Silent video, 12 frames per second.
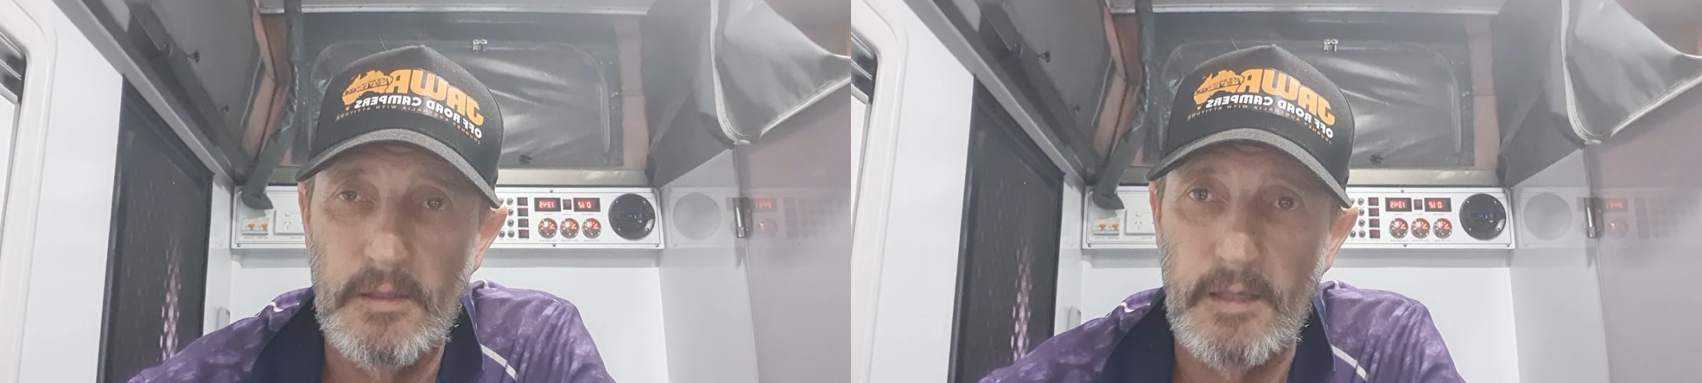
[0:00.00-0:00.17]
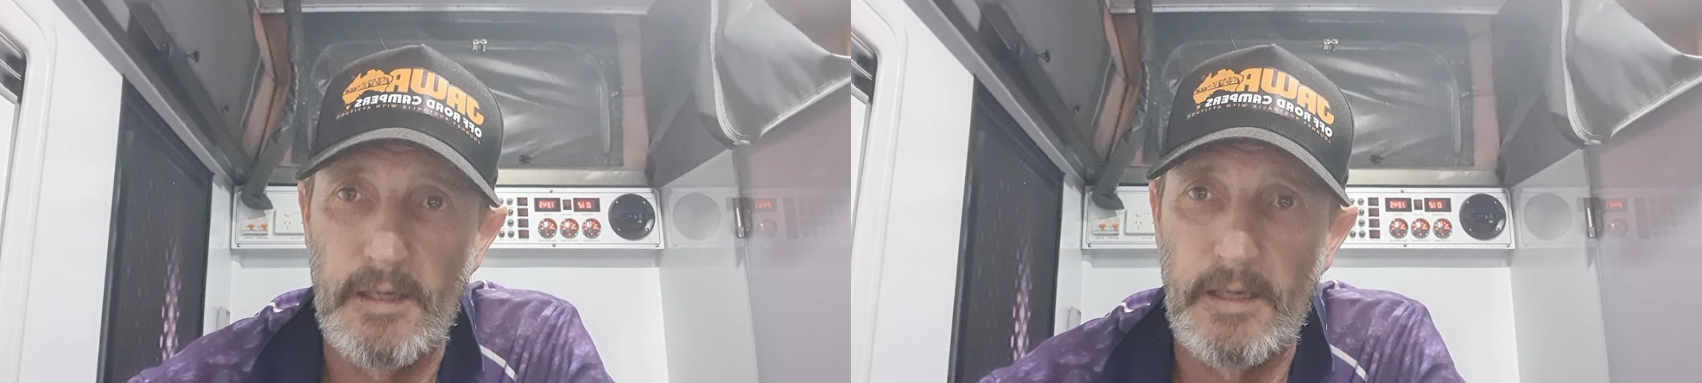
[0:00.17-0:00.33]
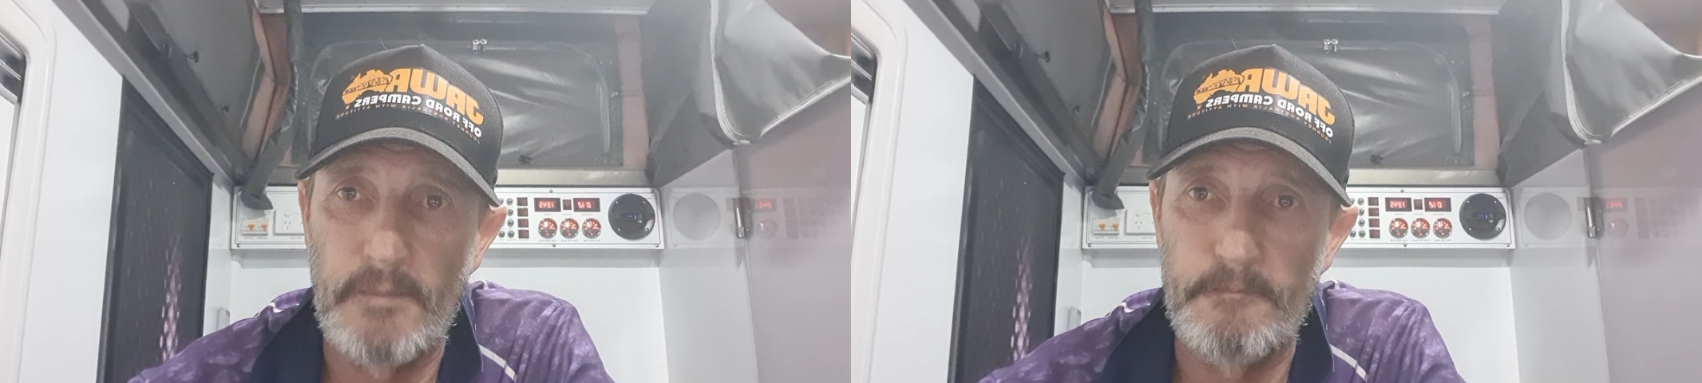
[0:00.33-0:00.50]

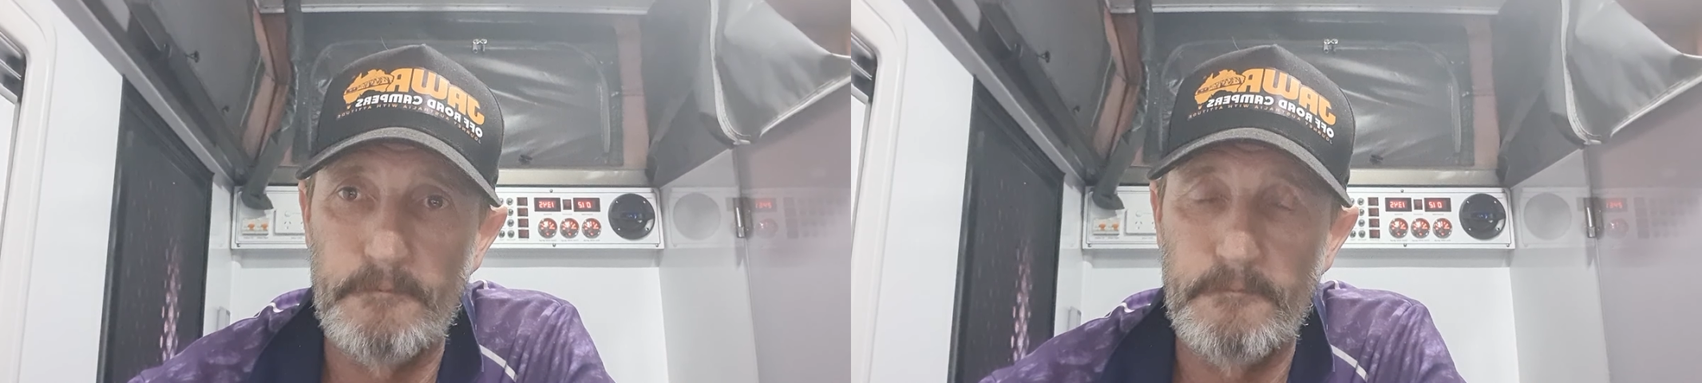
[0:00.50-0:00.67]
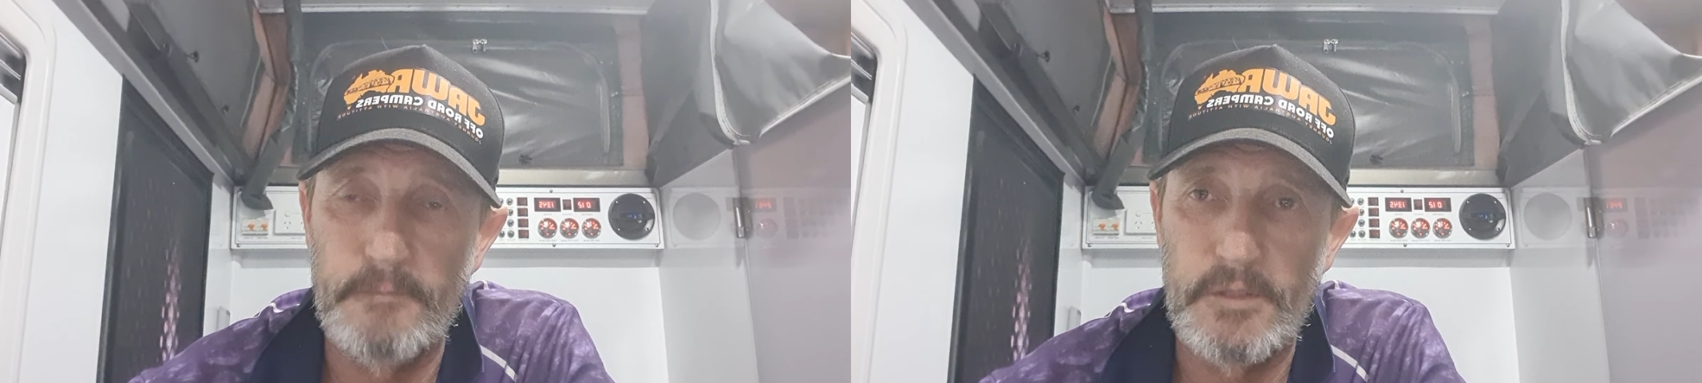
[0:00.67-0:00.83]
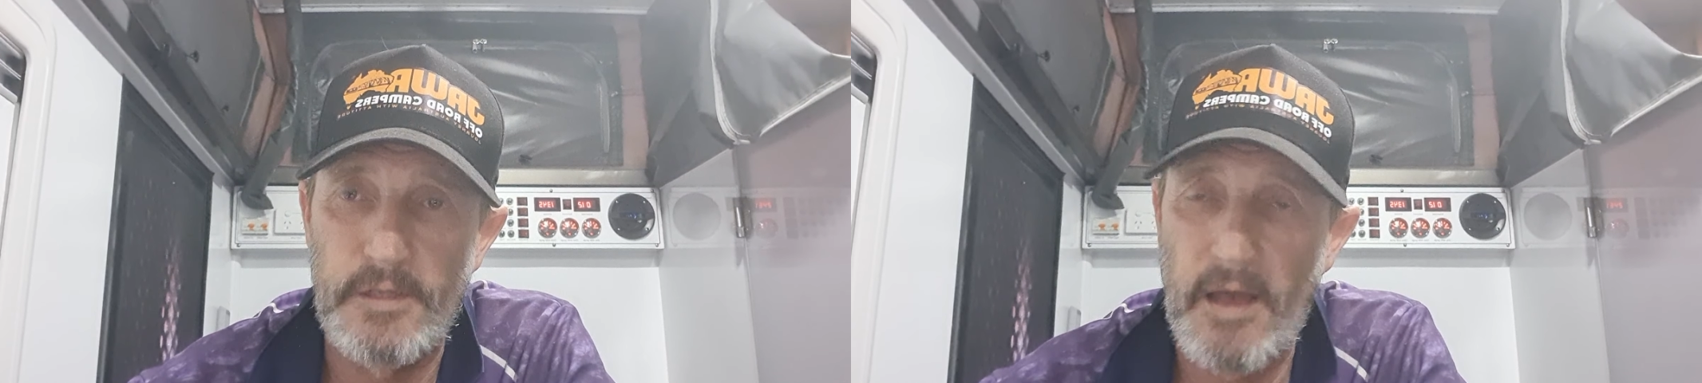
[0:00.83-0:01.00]

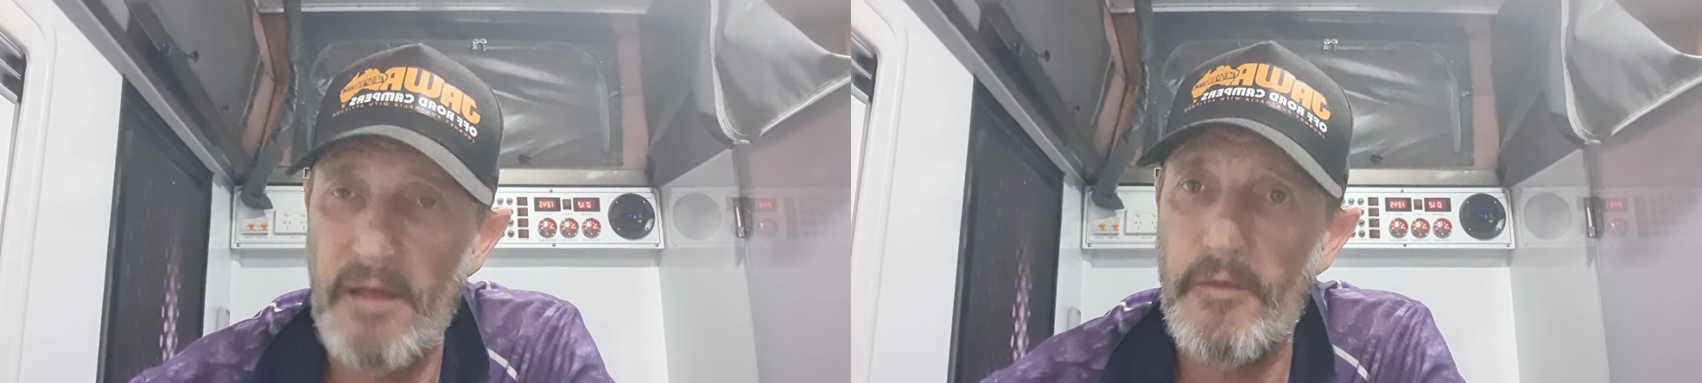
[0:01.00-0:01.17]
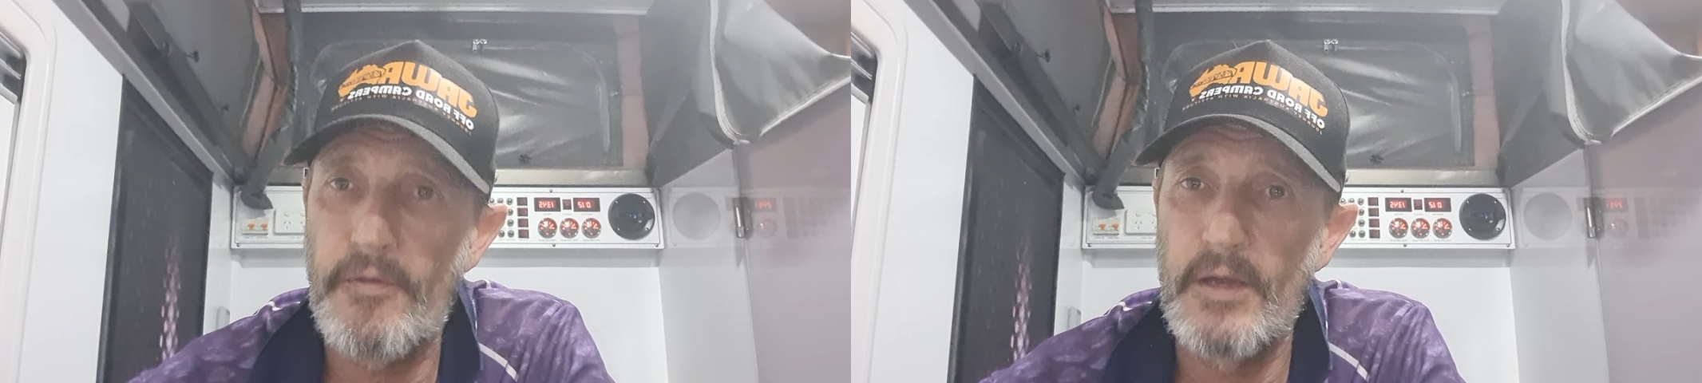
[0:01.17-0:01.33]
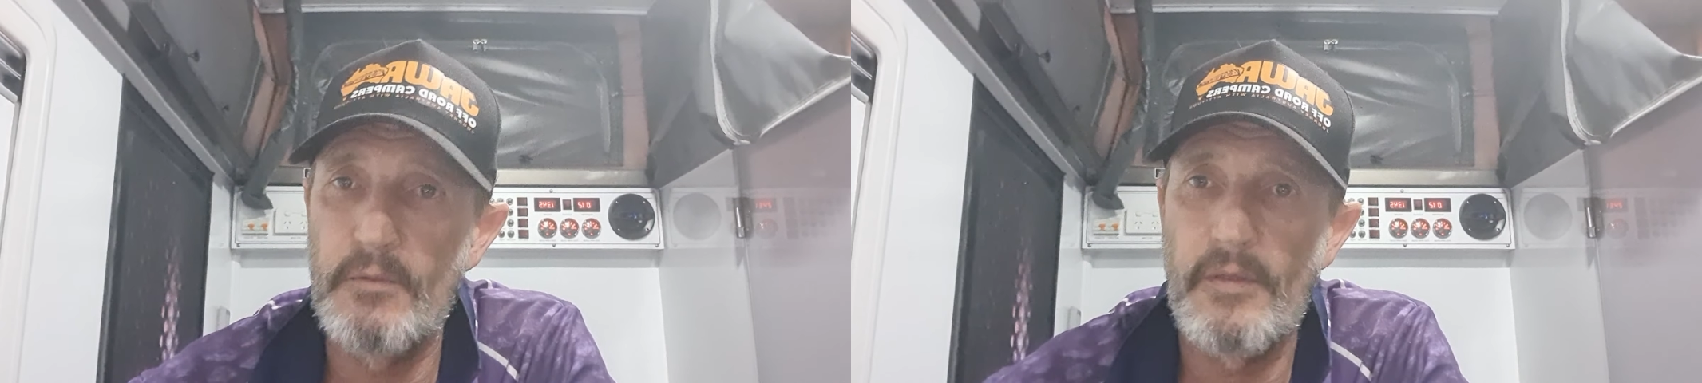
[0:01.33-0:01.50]
The other
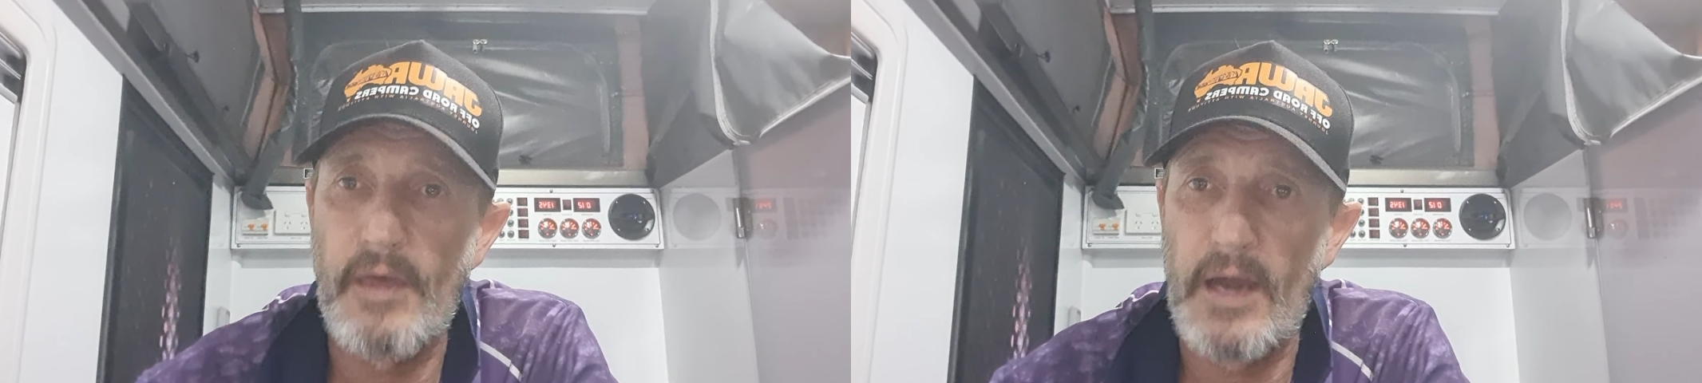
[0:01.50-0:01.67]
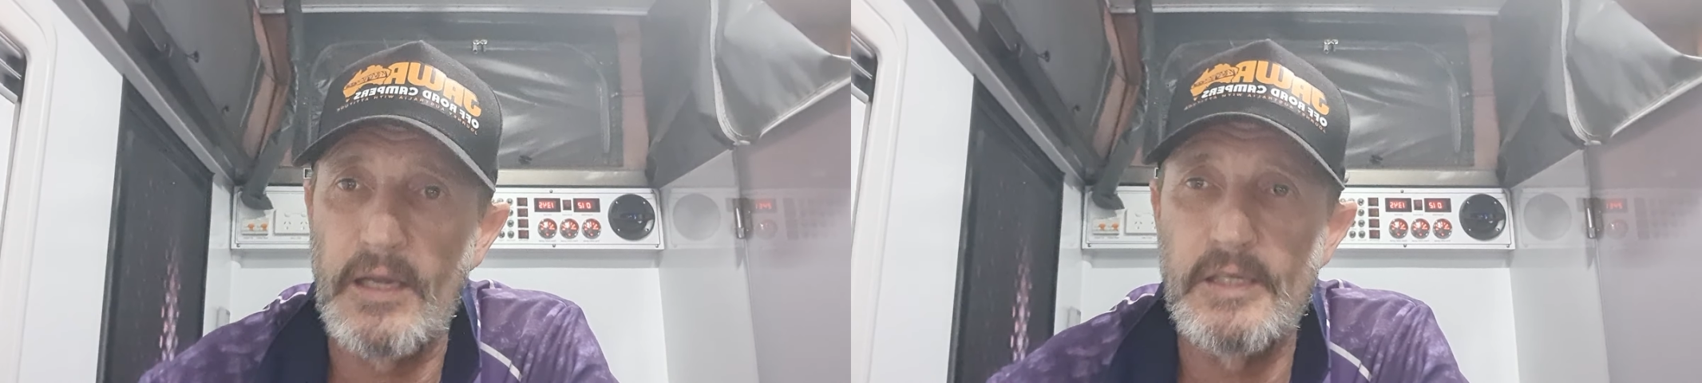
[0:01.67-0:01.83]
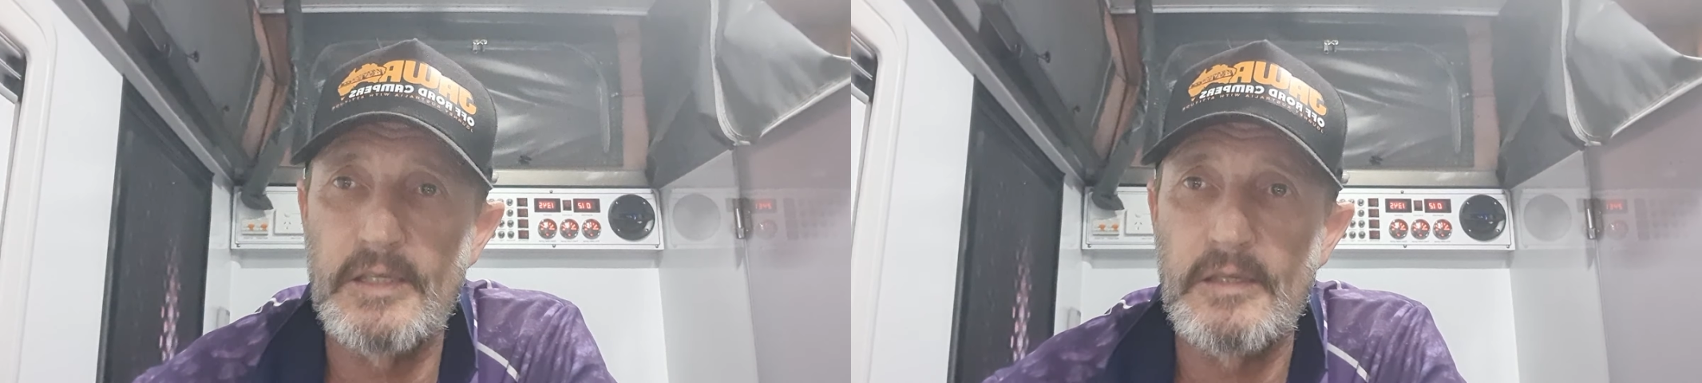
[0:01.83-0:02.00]
thing with
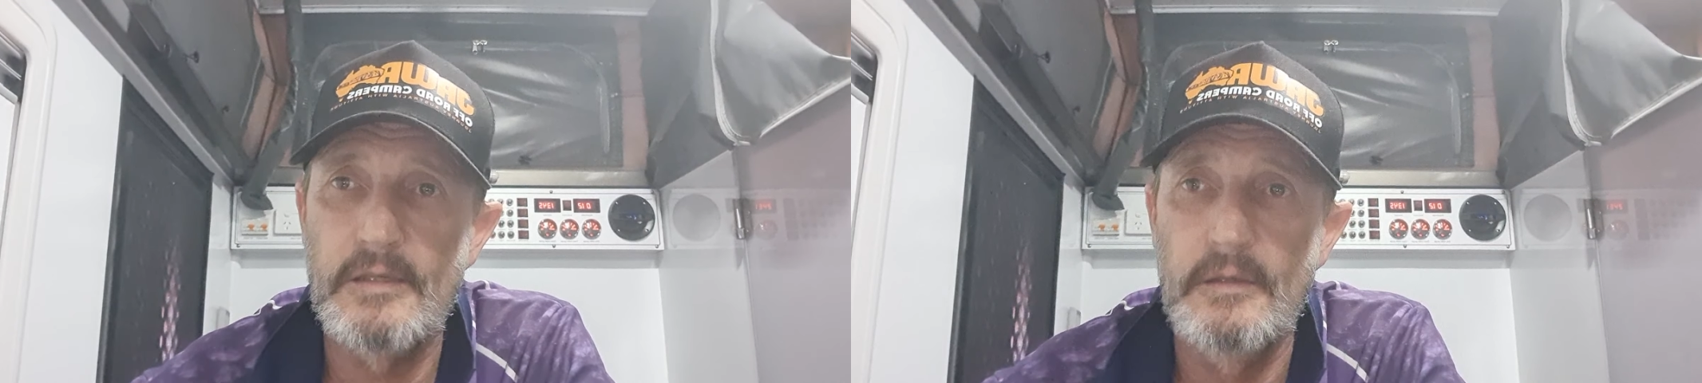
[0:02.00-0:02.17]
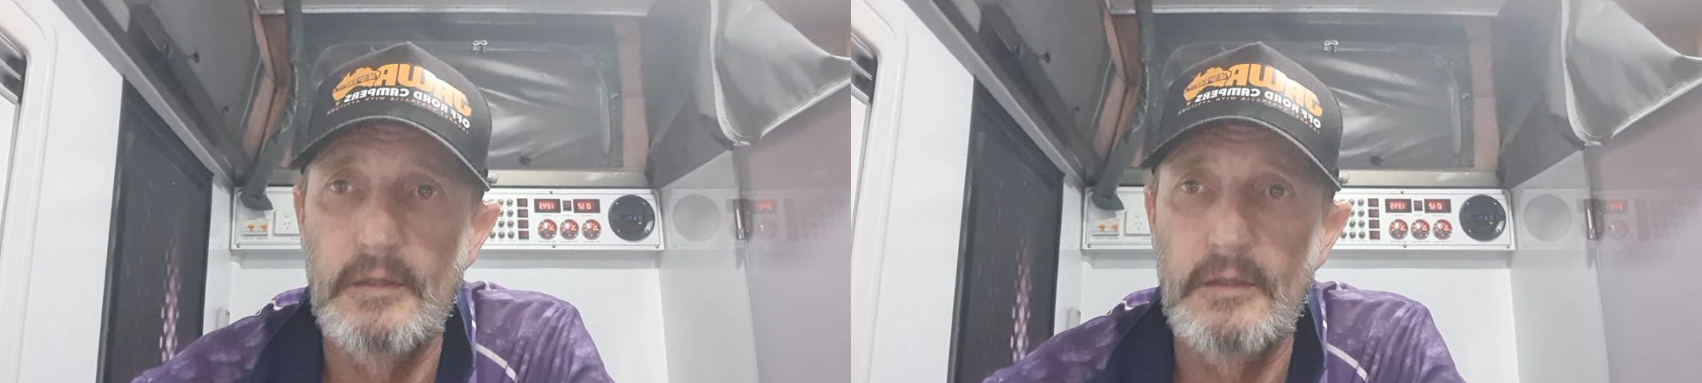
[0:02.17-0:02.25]
that is,